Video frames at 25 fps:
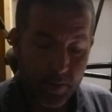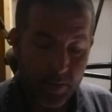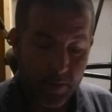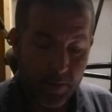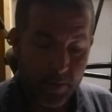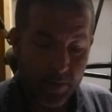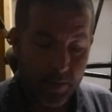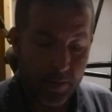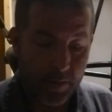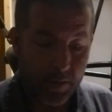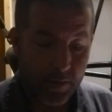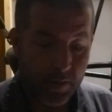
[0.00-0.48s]

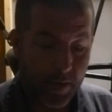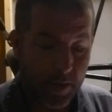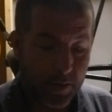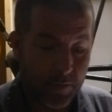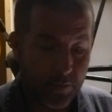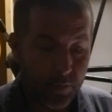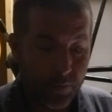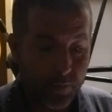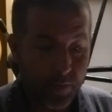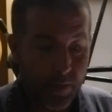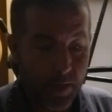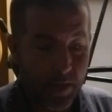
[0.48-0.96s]
I
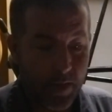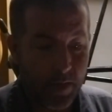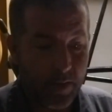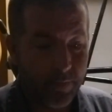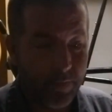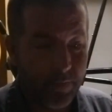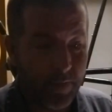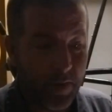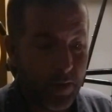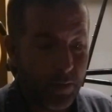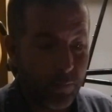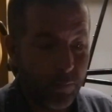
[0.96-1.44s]
do
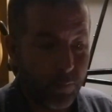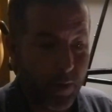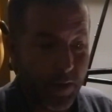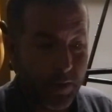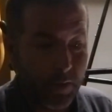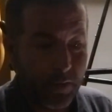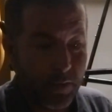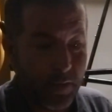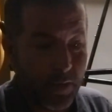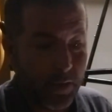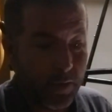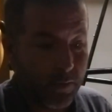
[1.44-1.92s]
have a
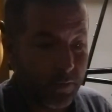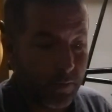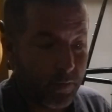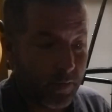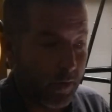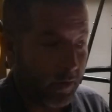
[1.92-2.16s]
regulator